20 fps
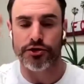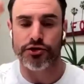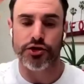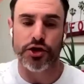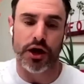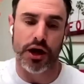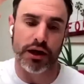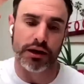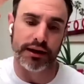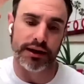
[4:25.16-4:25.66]
your
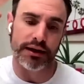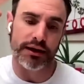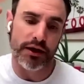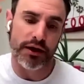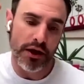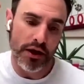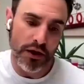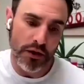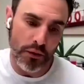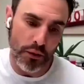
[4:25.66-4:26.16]
chocolate
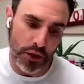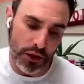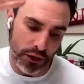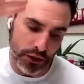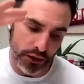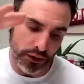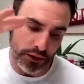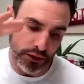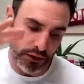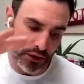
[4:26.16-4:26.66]

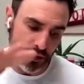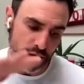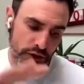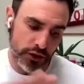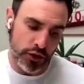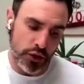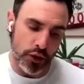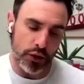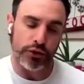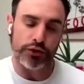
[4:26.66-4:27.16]
will
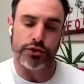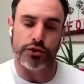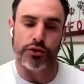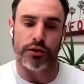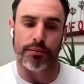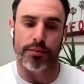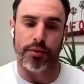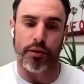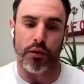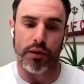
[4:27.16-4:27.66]
cool
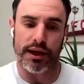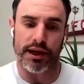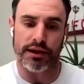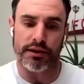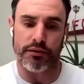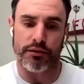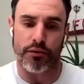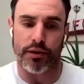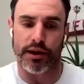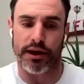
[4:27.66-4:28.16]
to a
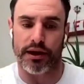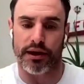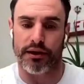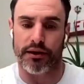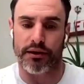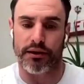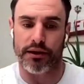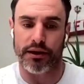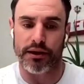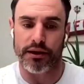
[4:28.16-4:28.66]
point
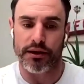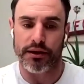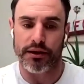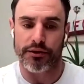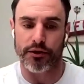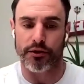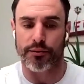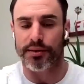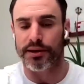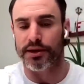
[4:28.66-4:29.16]
where
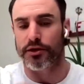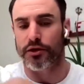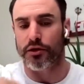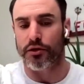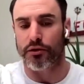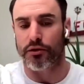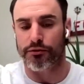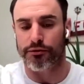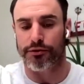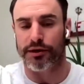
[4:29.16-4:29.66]
there'll be
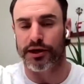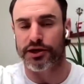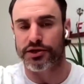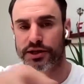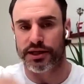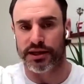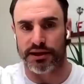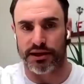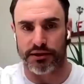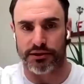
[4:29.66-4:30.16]
no
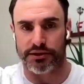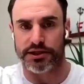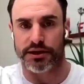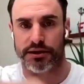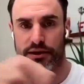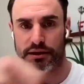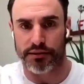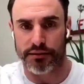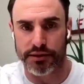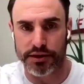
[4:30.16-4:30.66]
friction in there
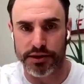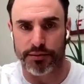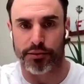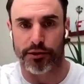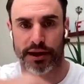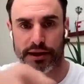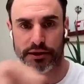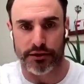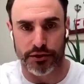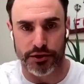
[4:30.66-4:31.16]
to
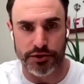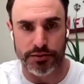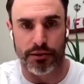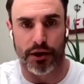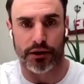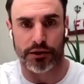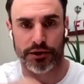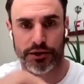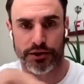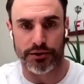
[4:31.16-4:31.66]
break those
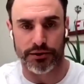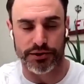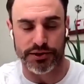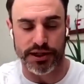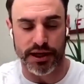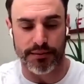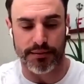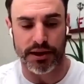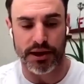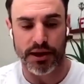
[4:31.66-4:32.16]

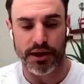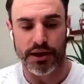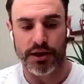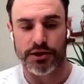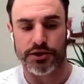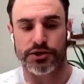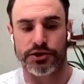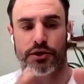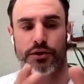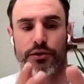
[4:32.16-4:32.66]
molecules up.
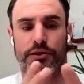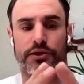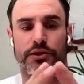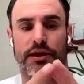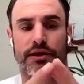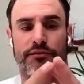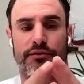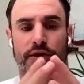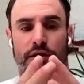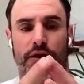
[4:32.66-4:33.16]
So
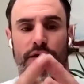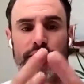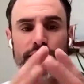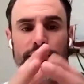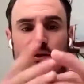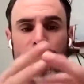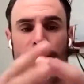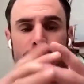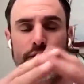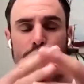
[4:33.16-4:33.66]
you have
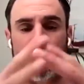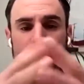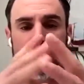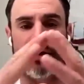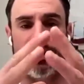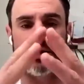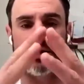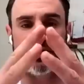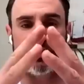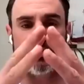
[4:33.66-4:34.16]
all, they're going
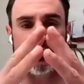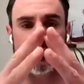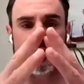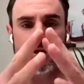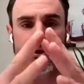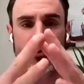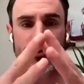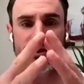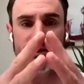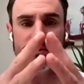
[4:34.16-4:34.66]
crazy, you're
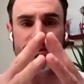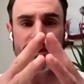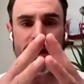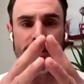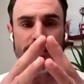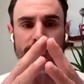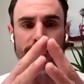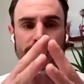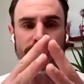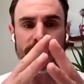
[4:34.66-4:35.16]
slowing them
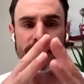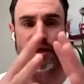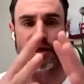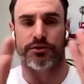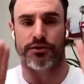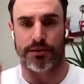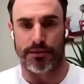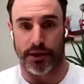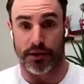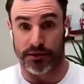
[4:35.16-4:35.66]
down. And when you
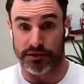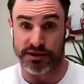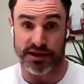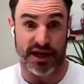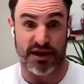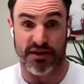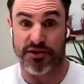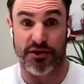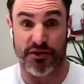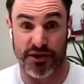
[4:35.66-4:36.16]
get to about,
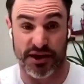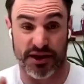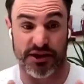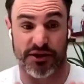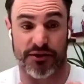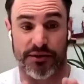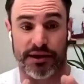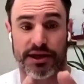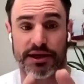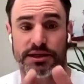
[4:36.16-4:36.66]
say, 30
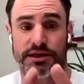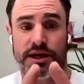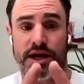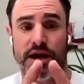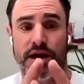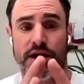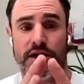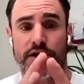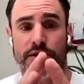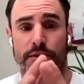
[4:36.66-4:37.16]
degrees,
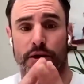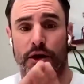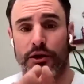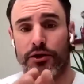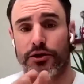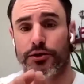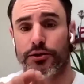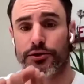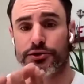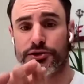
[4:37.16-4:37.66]
your
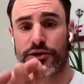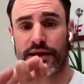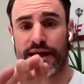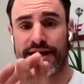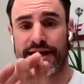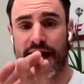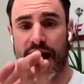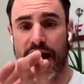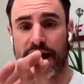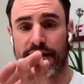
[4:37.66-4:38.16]
molecules are
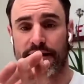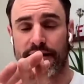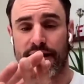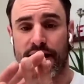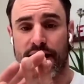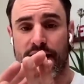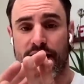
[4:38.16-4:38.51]
like that.